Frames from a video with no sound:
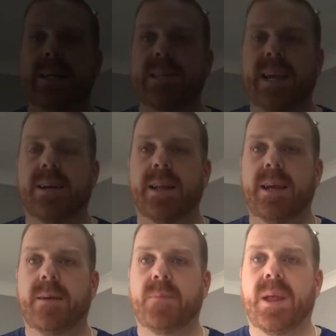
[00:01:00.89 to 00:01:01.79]
Secondly,
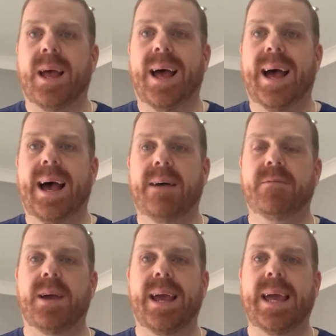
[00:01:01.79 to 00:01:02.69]

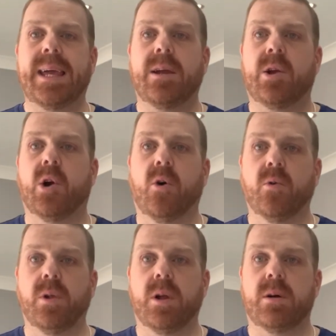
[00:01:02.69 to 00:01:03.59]
have a
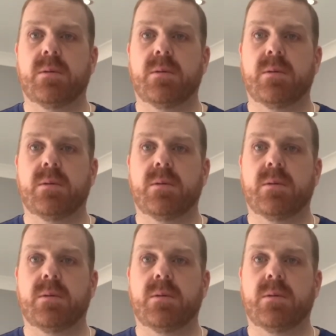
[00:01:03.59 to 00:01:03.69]
goal.